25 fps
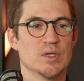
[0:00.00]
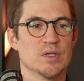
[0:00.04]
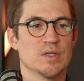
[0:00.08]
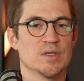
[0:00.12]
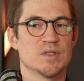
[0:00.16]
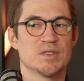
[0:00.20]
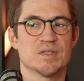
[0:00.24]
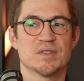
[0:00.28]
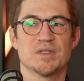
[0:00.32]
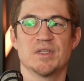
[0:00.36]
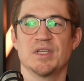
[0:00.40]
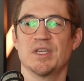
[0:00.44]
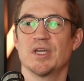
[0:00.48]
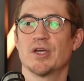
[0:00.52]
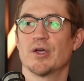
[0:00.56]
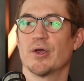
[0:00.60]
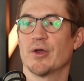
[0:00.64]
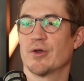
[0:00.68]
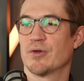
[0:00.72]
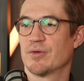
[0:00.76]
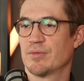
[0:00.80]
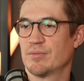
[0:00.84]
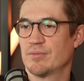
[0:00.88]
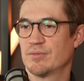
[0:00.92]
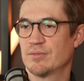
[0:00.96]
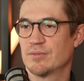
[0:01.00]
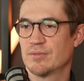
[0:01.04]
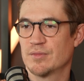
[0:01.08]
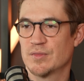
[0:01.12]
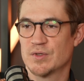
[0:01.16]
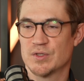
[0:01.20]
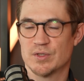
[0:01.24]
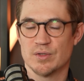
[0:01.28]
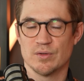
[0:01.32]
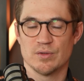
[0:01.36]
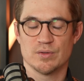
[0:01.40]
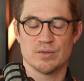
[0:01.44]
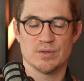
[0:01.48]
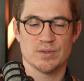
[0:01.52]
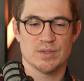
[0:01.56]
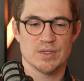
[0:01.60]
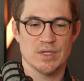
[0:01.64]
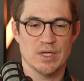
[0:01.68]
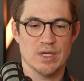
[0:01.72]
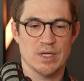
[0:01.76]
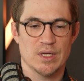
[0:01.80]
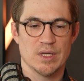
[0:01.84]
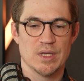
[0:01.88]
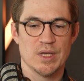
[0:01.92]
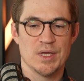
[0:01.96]
steer, so to
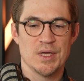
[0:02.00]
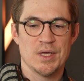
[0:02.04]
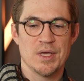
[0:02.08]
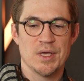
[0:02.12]
say.